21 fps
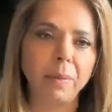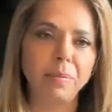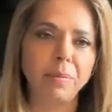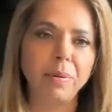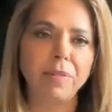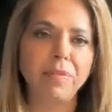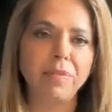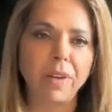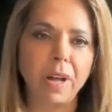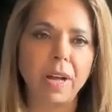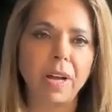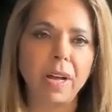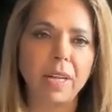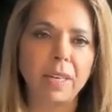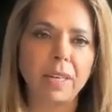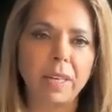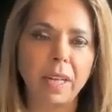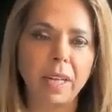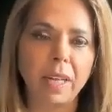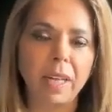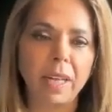
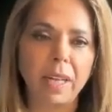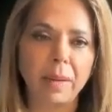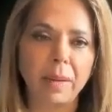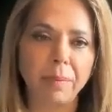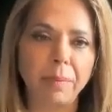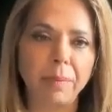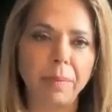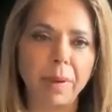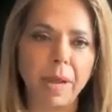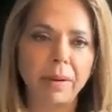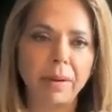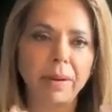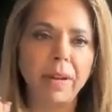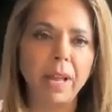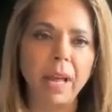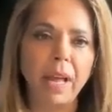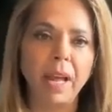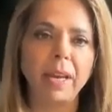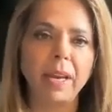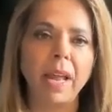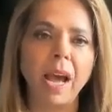provide
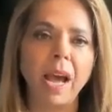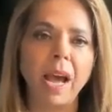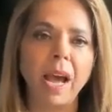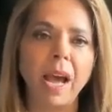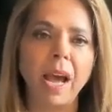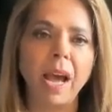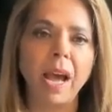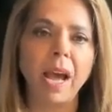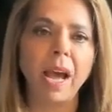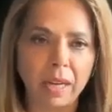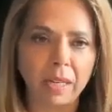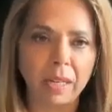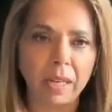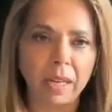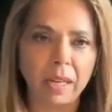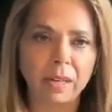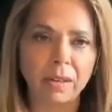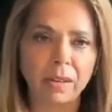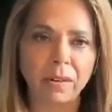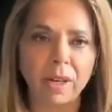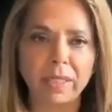an outline,
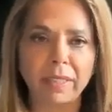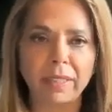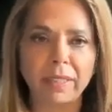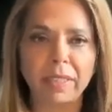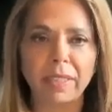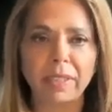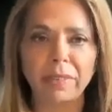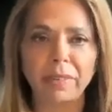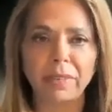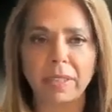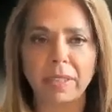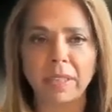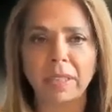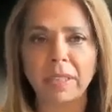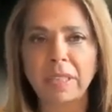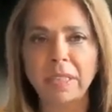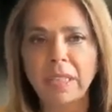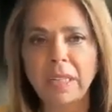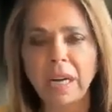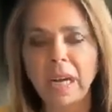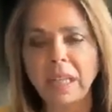a criteria.
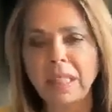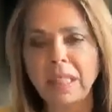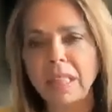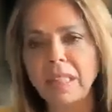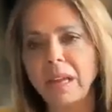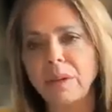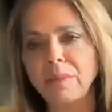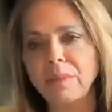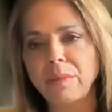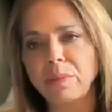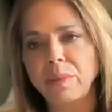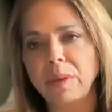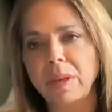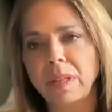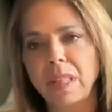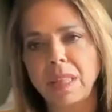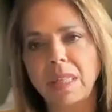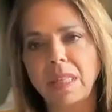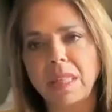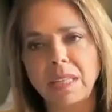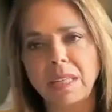I think that was one
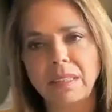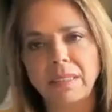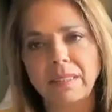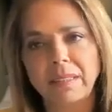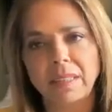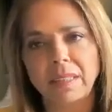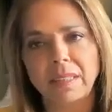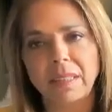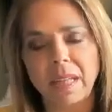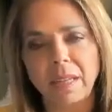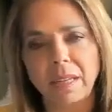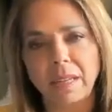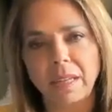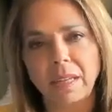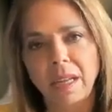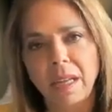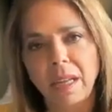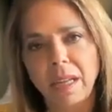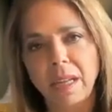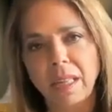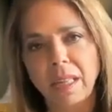of the things that
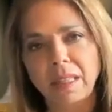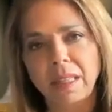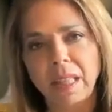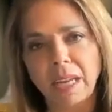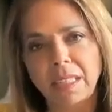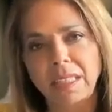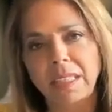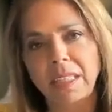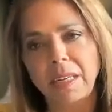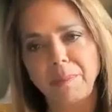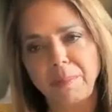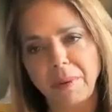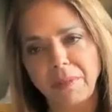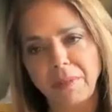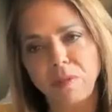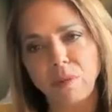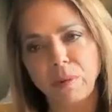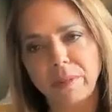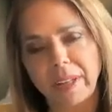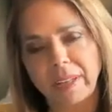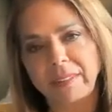they did
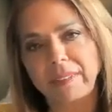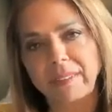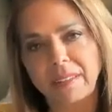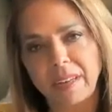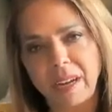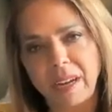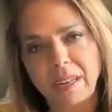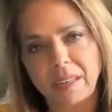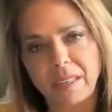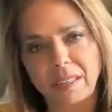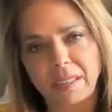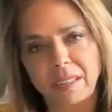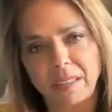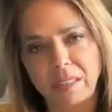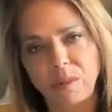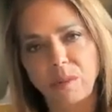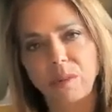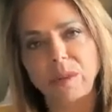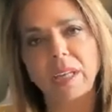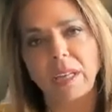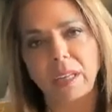before they started
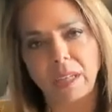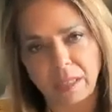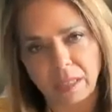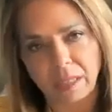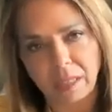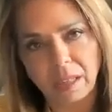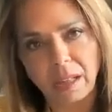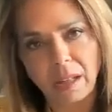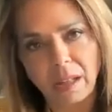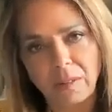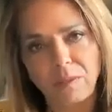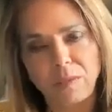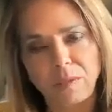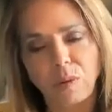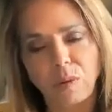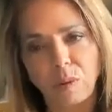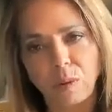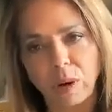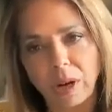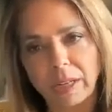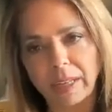looking
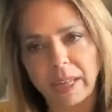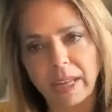for a